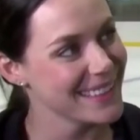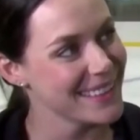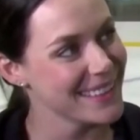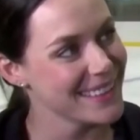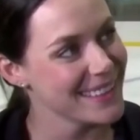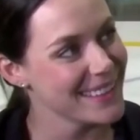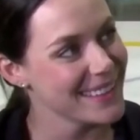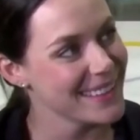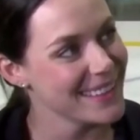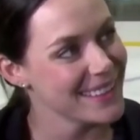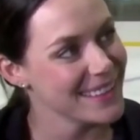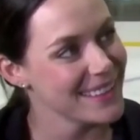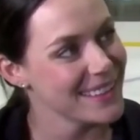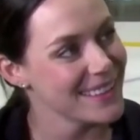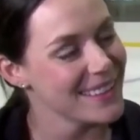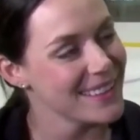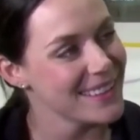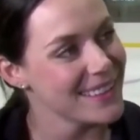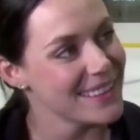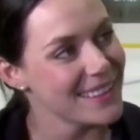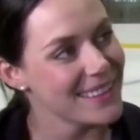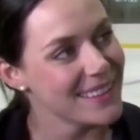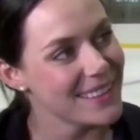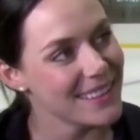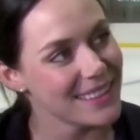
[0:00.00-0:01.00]

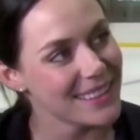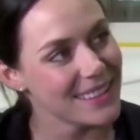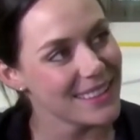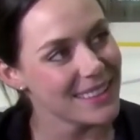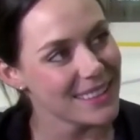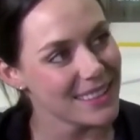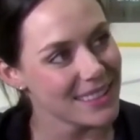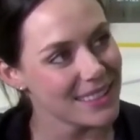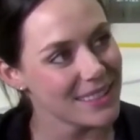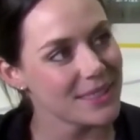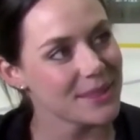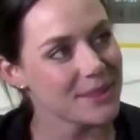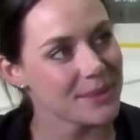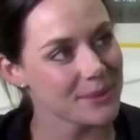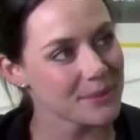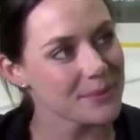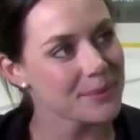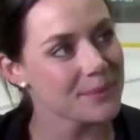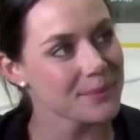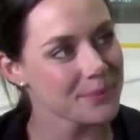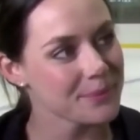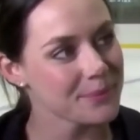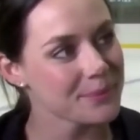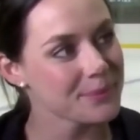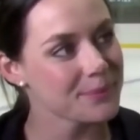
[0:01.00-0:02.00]

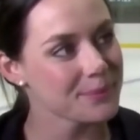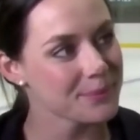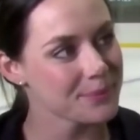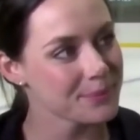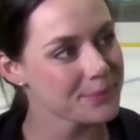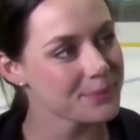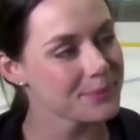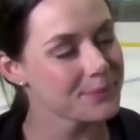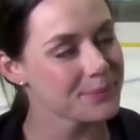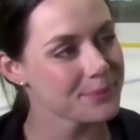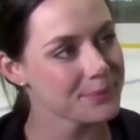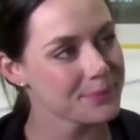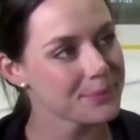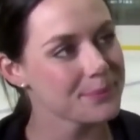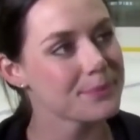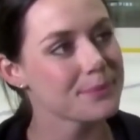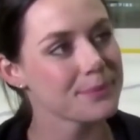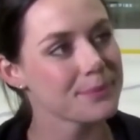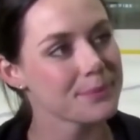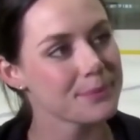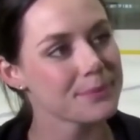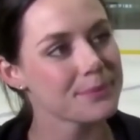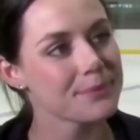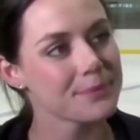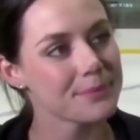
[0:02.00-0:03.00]

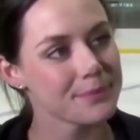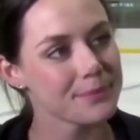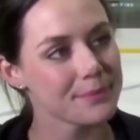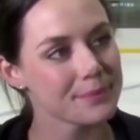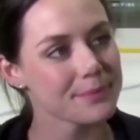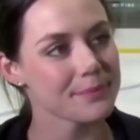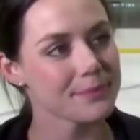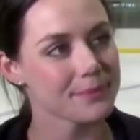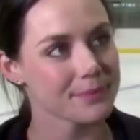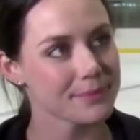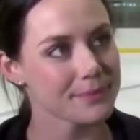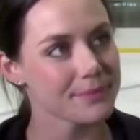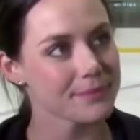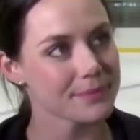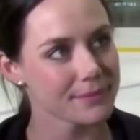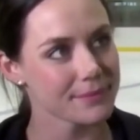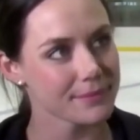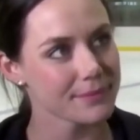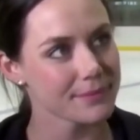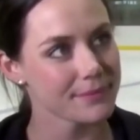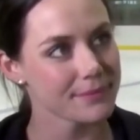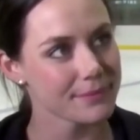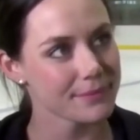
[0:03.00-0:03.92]
(not speaking)